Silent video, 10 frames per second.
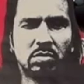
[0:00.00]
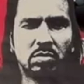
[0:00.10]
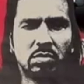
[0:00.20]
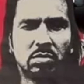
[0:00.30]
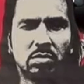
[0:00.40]

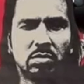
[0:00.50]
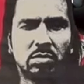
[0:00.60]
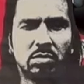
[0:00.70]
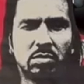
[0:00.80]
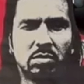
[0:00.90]

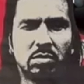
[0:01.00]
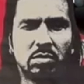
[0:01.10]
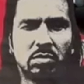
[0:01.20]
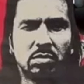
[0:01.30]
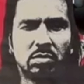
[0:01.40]

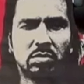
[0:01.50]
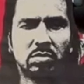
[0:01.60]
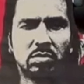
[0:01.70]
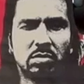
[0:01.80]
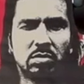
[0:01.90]

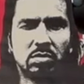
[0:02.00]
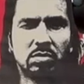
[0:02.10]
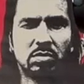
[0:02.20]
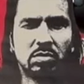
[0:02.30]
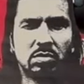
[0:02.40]

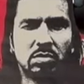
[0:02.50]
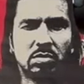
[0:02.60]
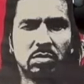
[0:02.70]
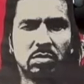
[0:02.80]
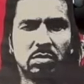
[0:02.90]

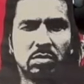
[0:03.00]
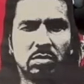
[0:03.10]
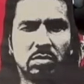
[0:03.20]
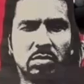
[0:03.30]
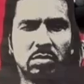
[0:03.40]

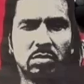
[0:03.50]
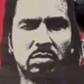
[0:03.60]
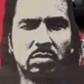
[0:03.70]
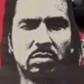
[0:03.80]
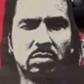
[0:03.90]

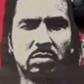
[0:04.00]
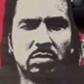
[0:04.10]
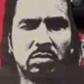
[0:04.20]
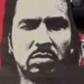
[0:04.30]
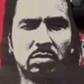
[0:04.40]

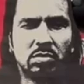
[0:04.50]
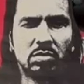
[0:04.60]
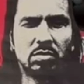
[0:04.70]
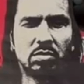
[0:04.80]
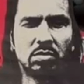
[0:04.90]

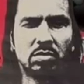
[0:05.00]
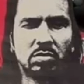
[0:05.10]
No words are spoken by the person on screen.